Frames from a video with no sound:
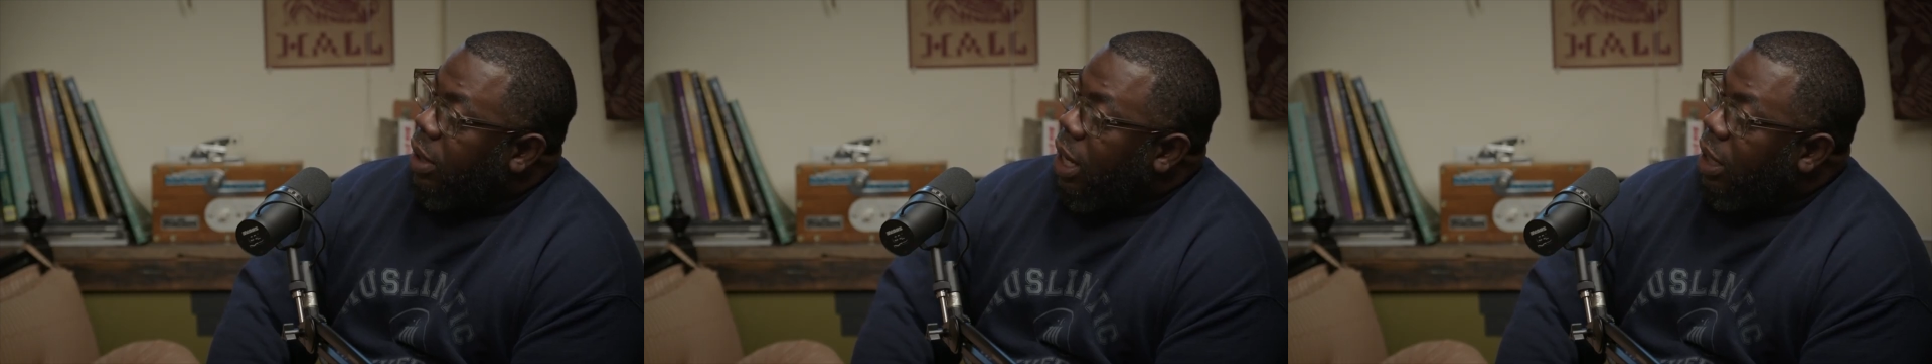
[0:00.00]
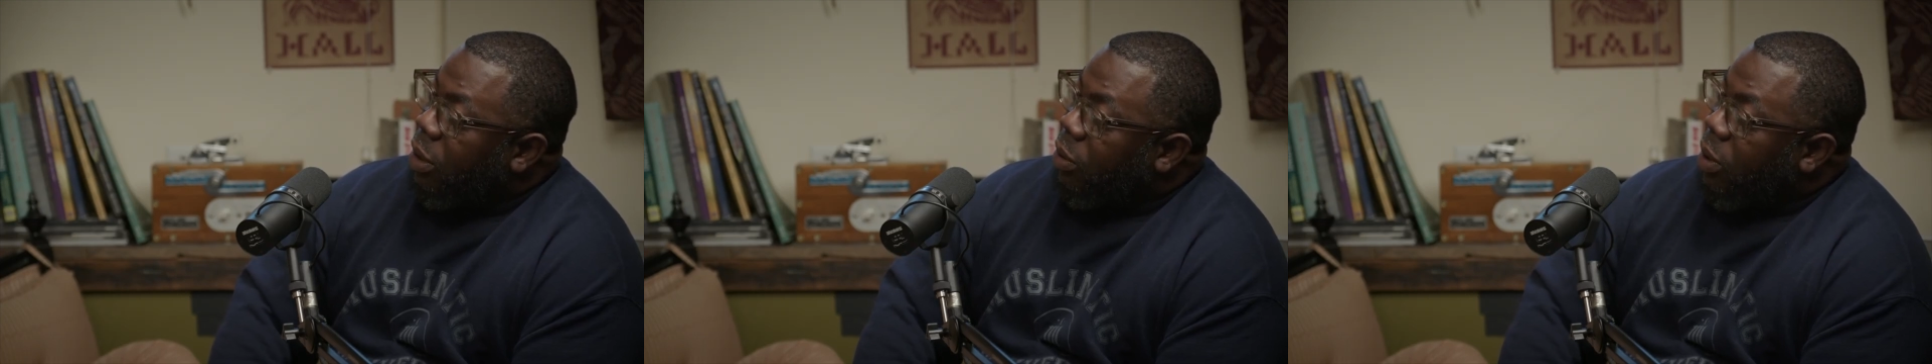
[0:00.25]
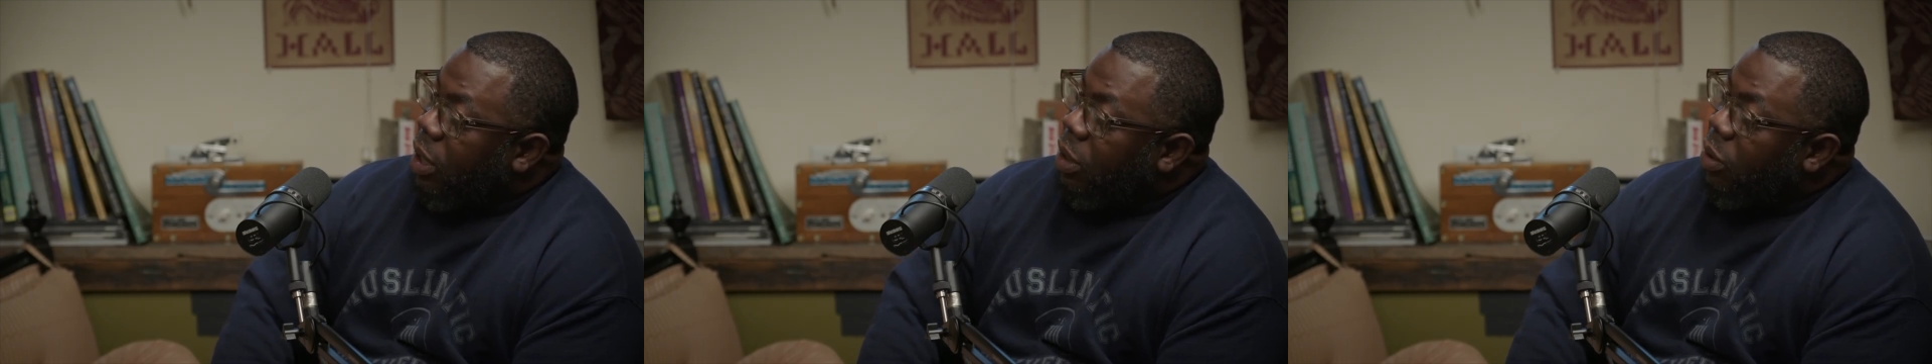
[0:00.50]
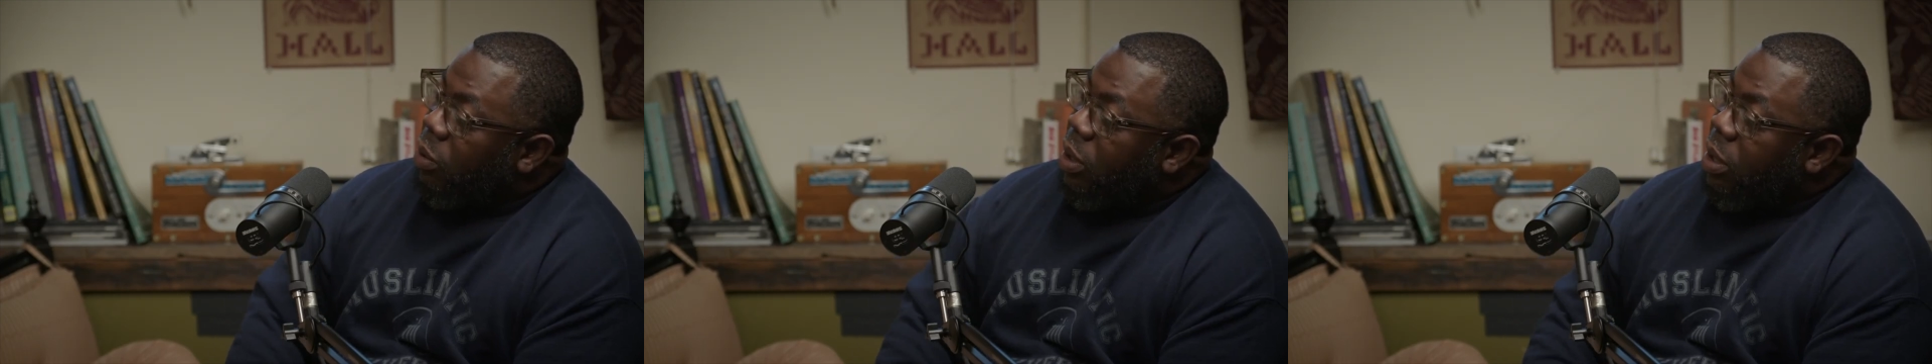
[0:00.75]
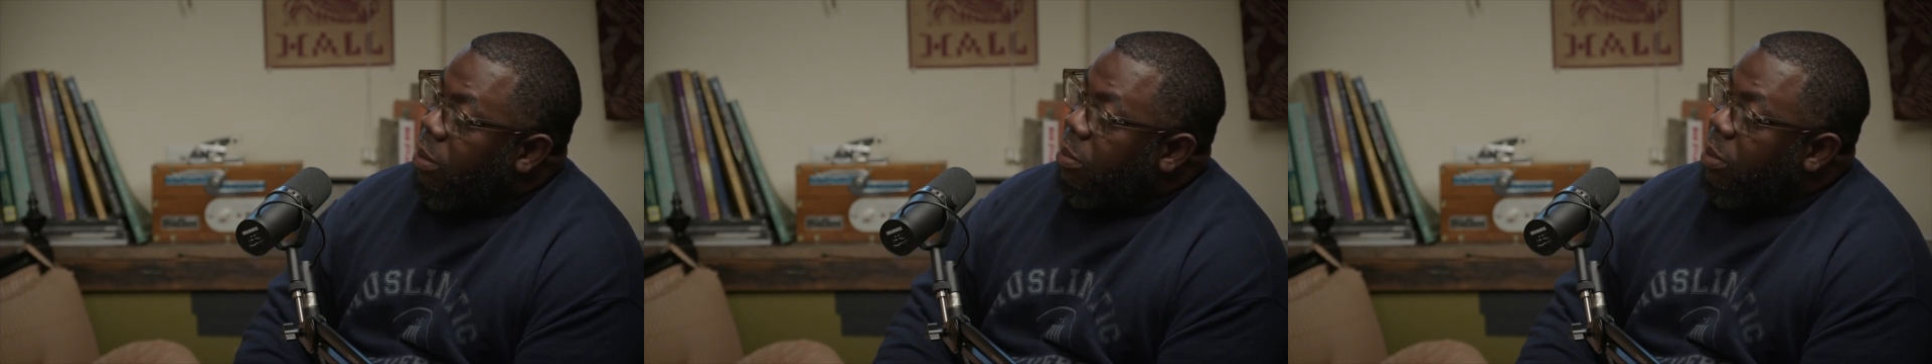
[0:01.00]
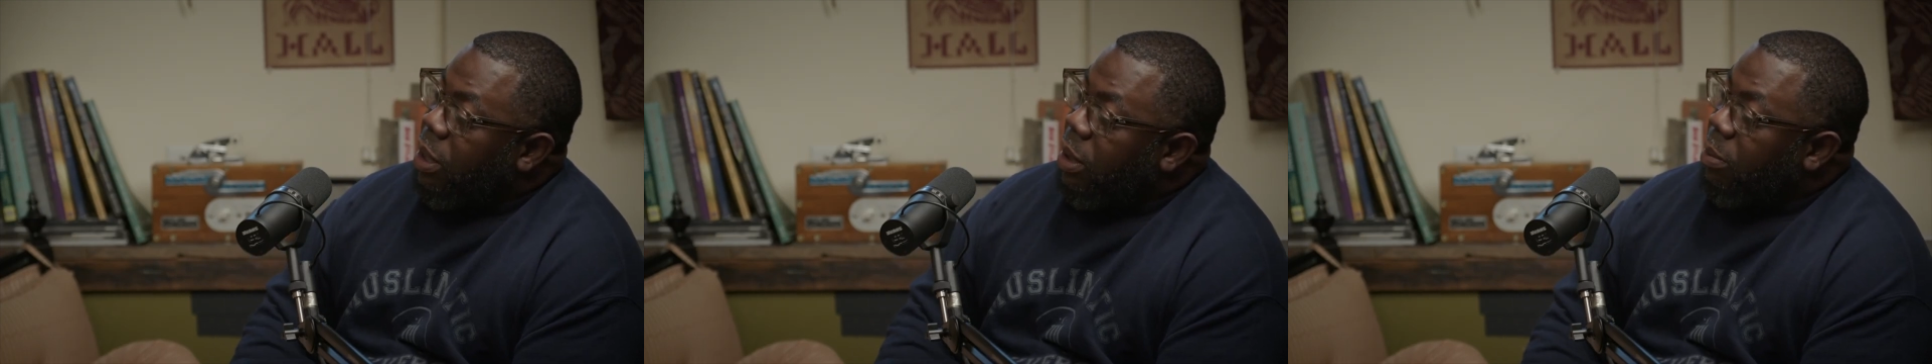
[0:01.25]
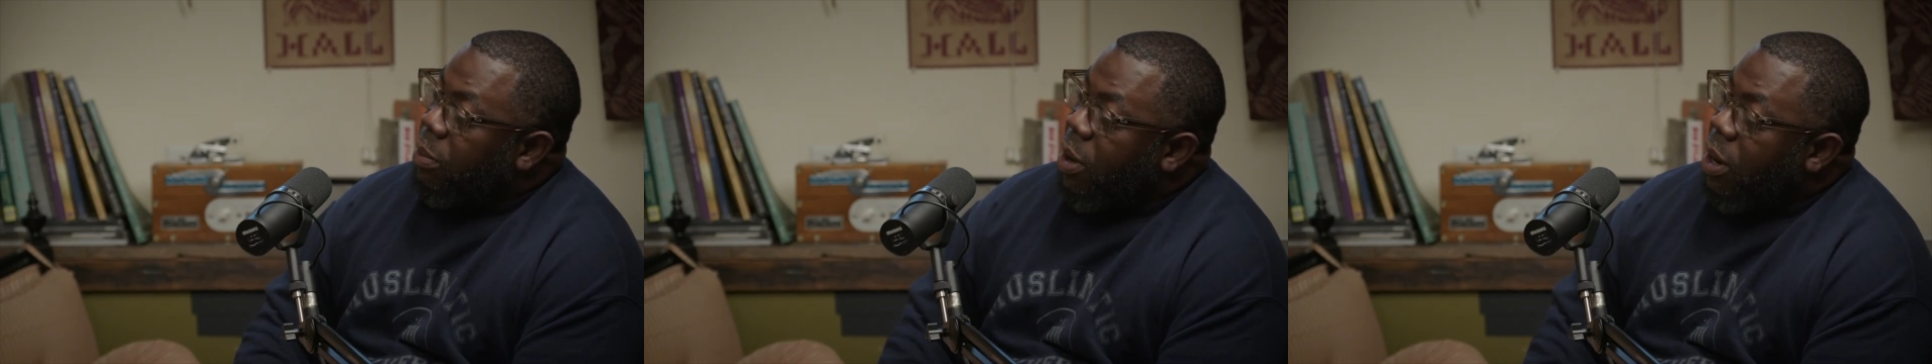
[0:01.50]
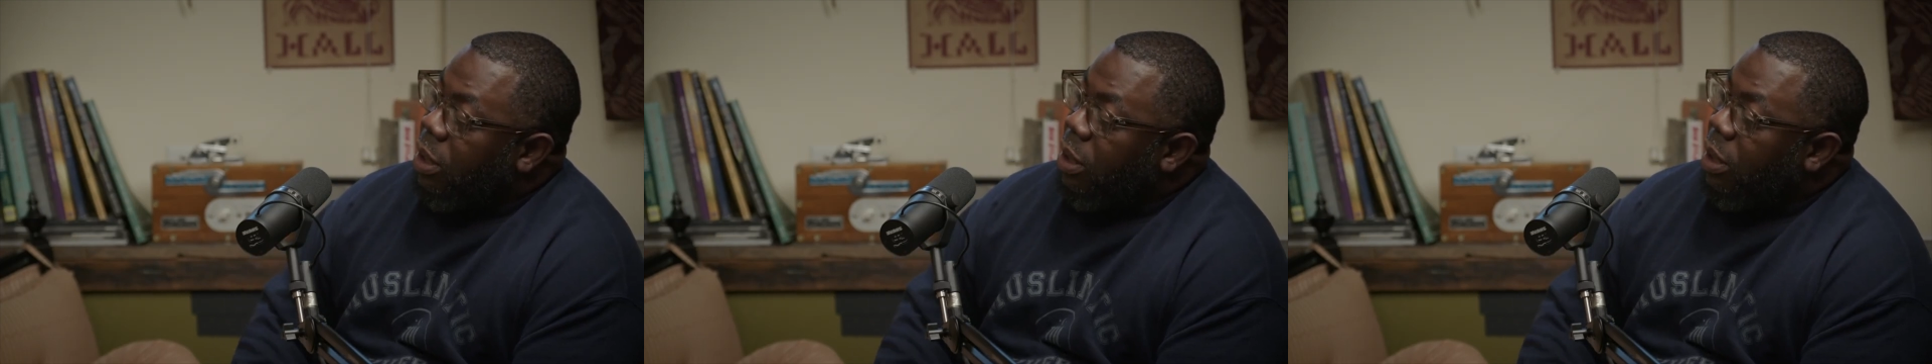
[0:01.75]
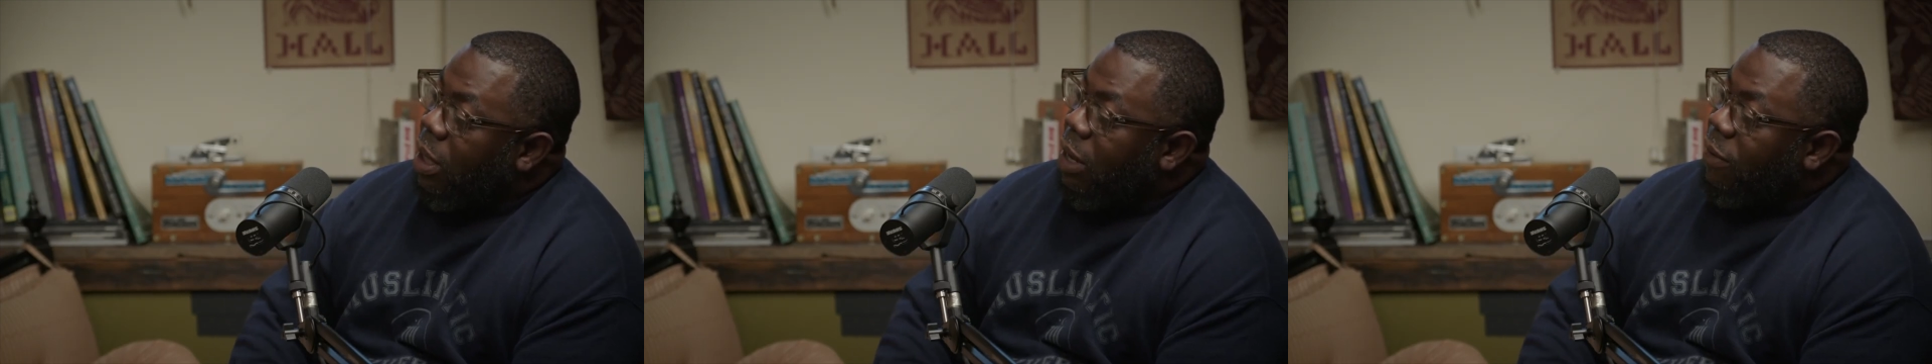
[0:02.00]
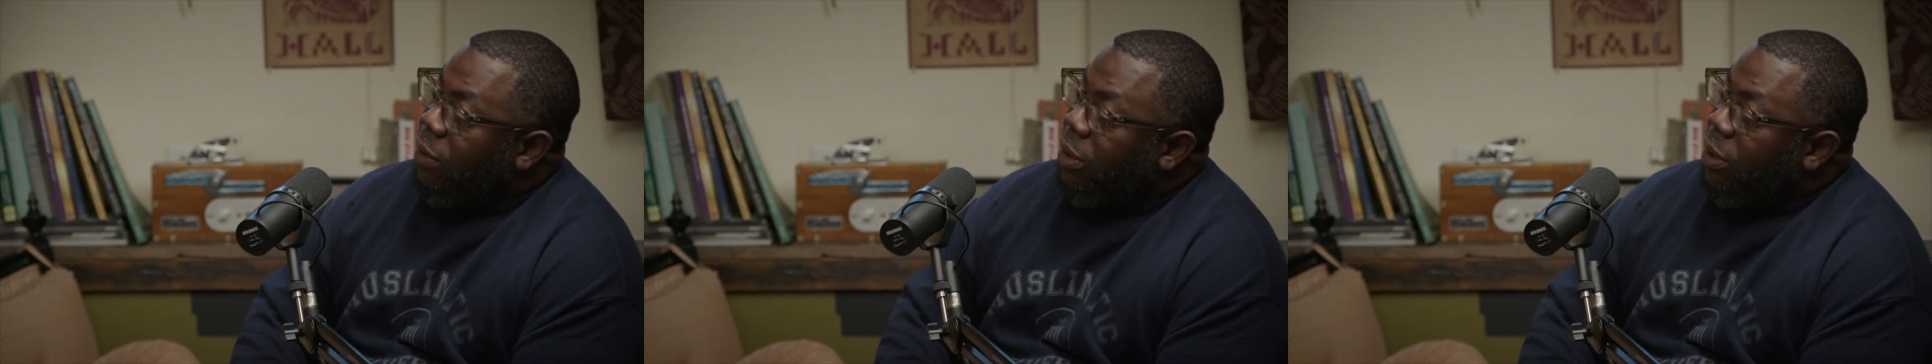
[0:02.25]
I know him being a part of your life,